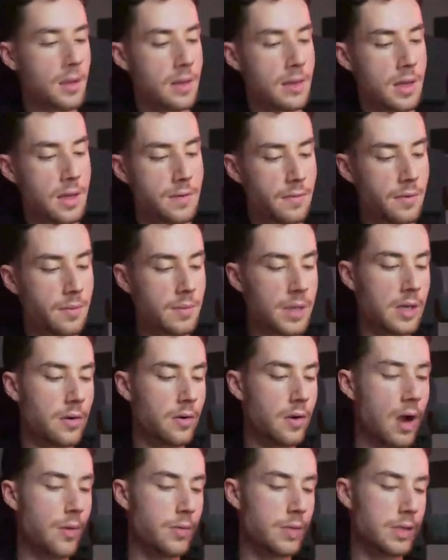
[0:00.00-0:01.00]
then from
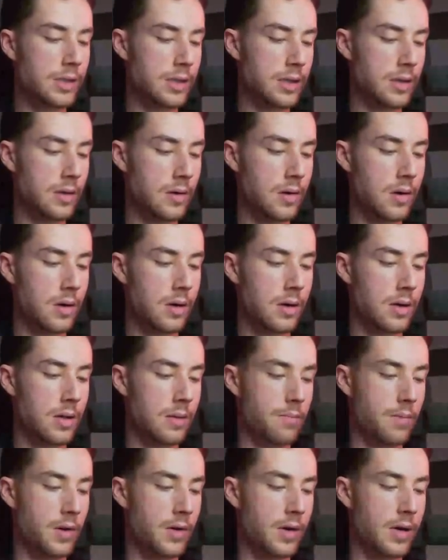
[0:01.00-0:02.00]
here, I would just click on
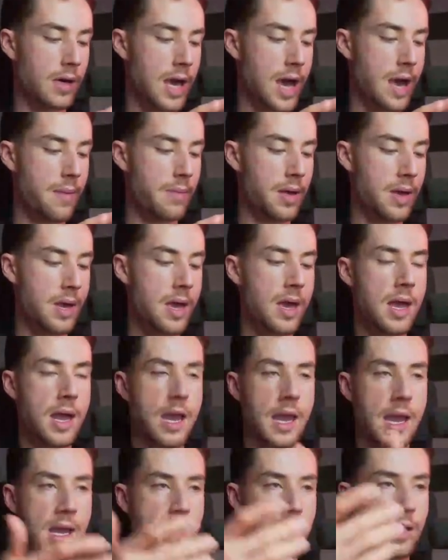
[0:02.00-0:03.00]
market cap
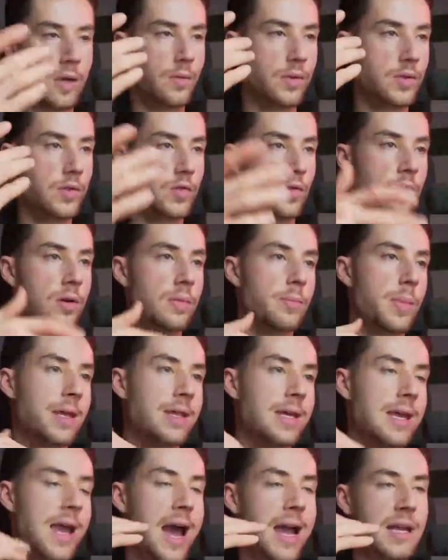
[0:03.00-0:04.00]
and it would sort by
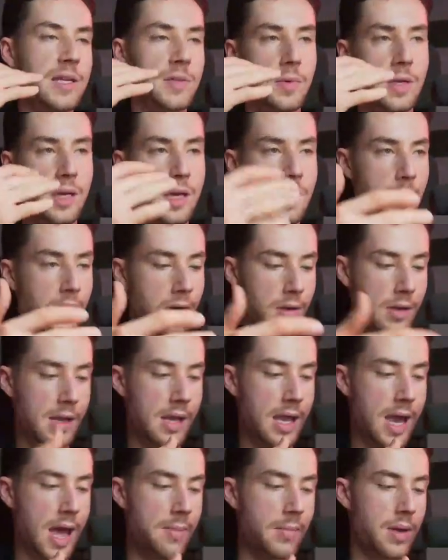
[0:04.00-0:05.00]
the highest ranking market
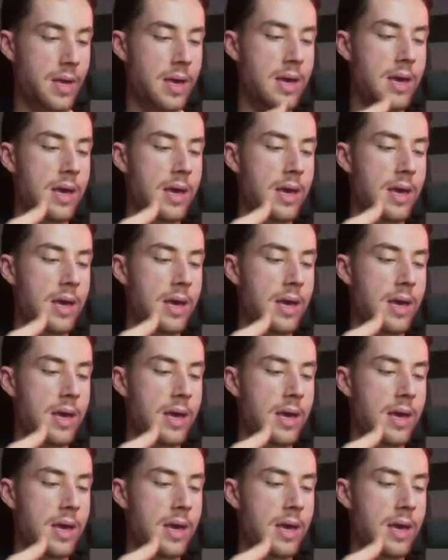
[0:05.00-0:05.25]
cap.